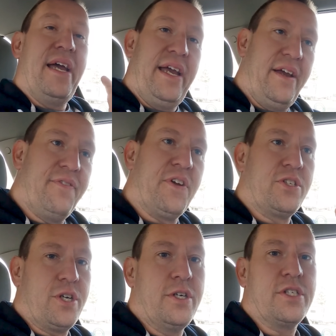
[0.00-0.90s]
If your
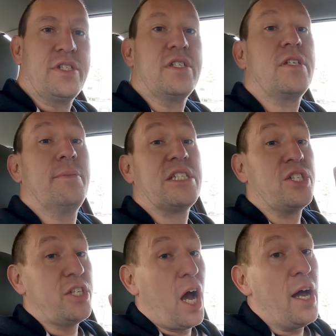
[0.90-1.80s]
charging system is
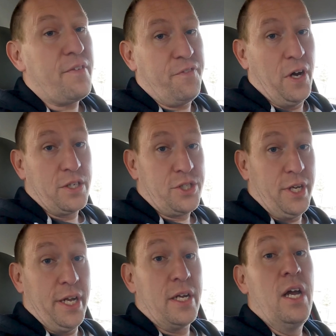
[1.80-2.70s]
not
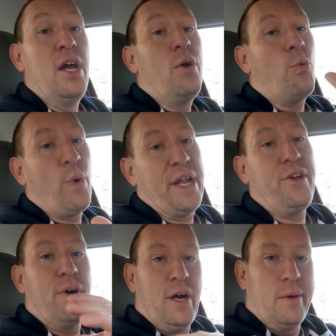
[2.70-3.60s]
functioning, when
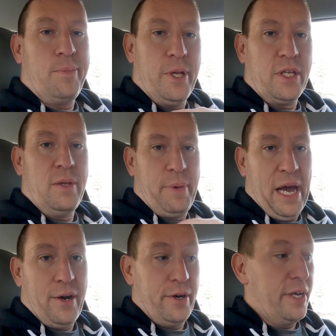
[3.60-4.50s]
you unplug the
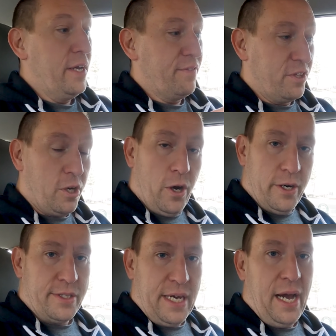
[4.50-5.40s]
battery, if the
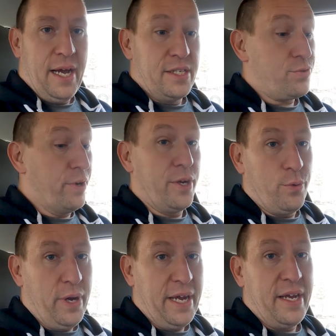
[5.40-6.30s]
car dies right
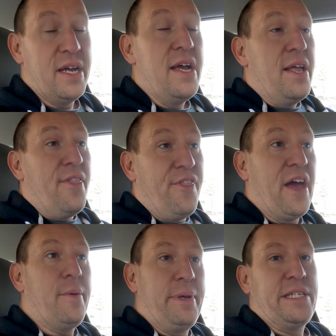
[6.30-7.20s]
away,
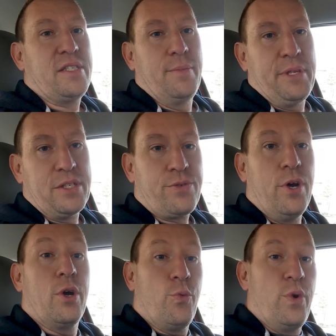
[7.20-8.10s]
that means something's
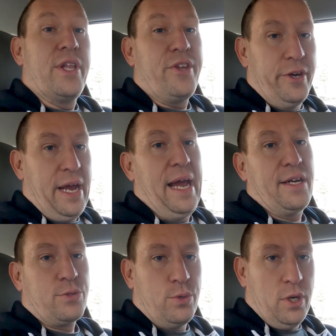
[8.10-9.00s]
wrong with your
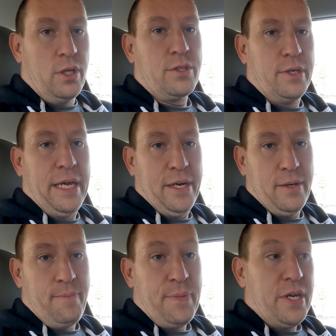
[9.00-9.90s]
actual
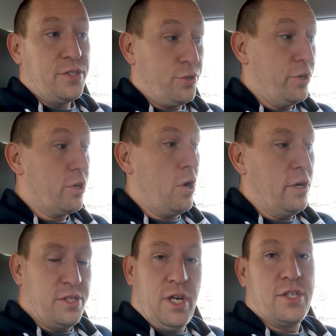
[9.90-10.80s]
alternator. So your
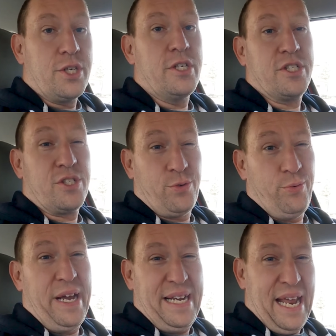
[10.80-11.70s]
car is not charging. So
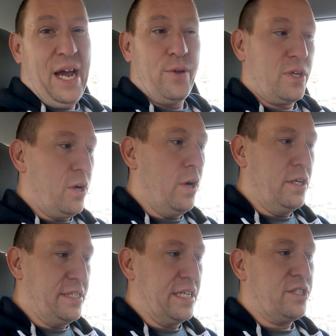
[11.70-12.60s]
right now the car
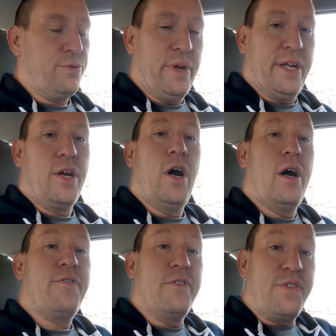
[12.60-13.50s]
is actually running
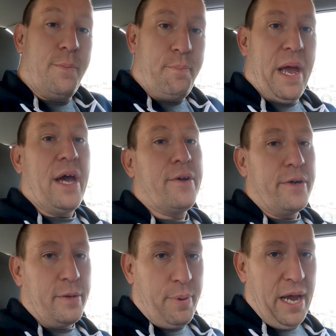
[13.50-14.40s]
off of the
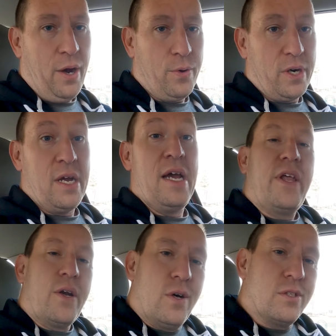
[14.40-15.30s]
battery power.
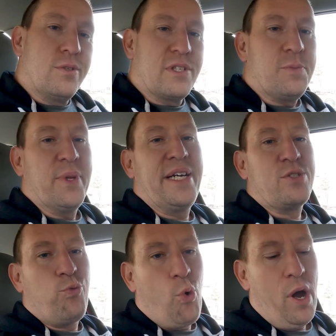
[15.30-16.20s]
That also
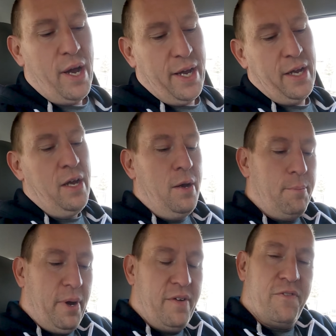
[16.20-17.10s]
explains why
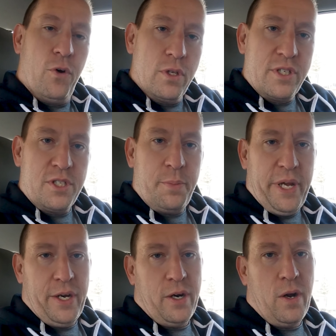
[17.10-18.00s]
my voltage
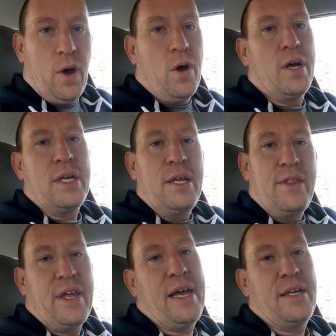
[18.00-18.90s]
meter on
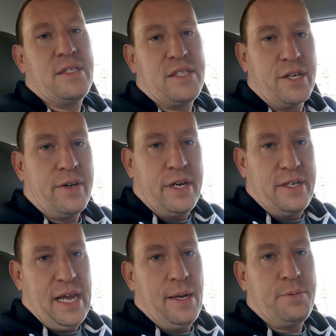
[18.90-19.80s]
that cigarette
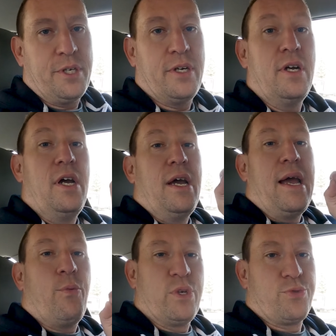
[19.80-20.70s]
adapter
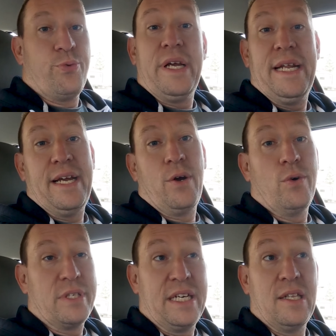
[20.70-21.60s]
was reading
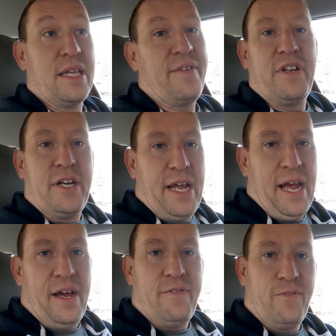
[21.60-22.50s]
only
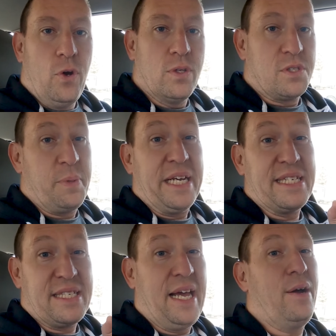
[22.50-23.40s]
11.5 volts,
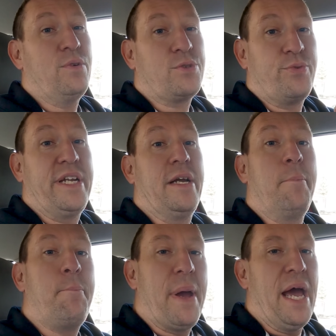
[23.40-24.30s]
because that was reading
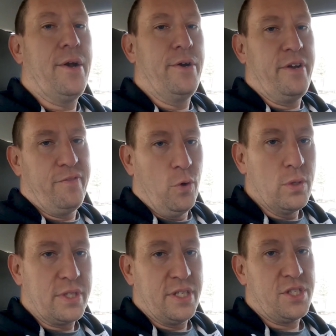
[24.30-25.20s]
battery
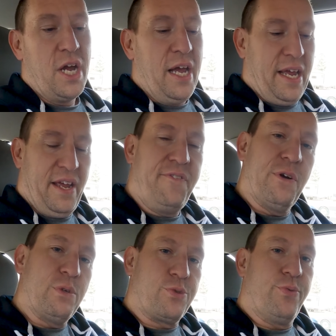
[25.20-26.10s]
voltage. If
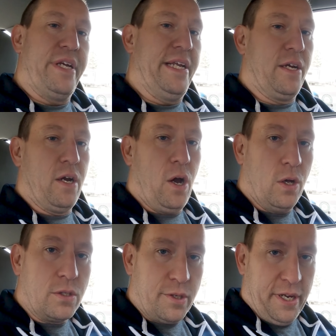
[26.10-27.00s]
it was reading
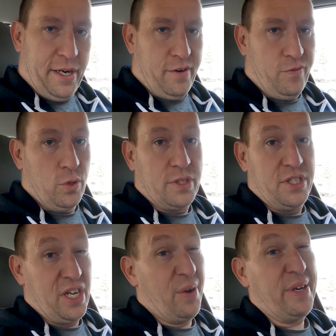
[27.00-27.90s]
alternator
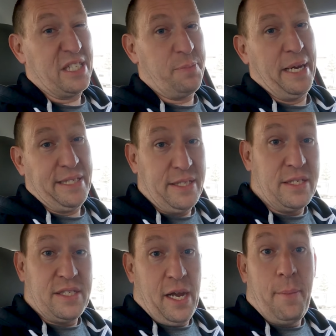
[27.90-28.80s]
voltage, I would expect it to
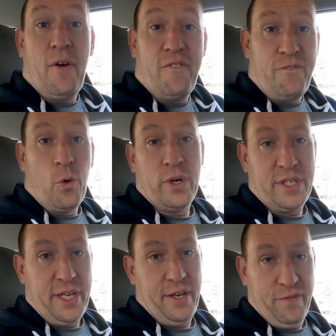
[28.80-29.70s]
say about
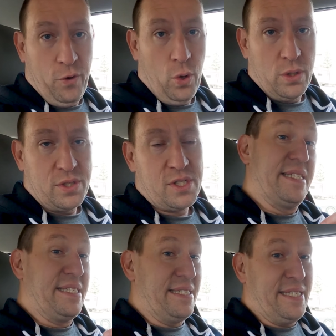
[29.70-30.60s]
14 volts.
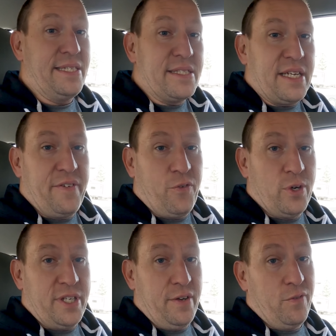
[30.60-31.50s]
Since it didn't say
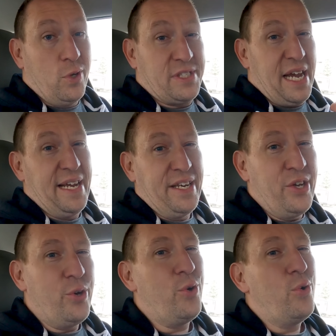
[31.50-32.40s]
14 volts, I
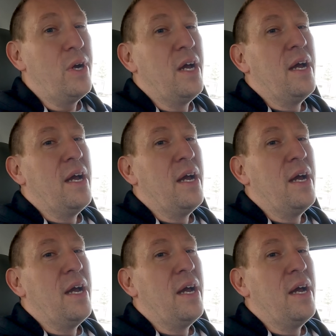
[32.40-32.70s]
knew